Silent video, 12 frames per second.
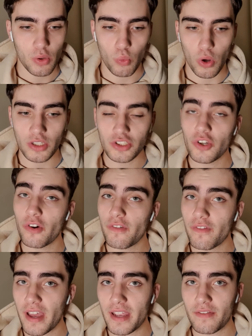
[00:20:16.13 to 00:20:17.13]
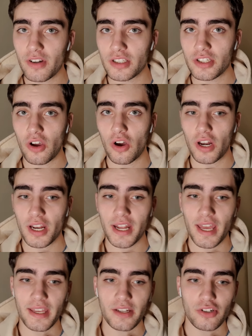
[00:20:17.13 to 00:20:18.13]
What's your favourite
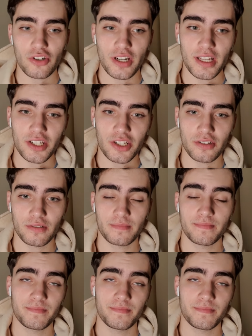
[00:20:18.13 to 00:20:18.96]
holiday tradition?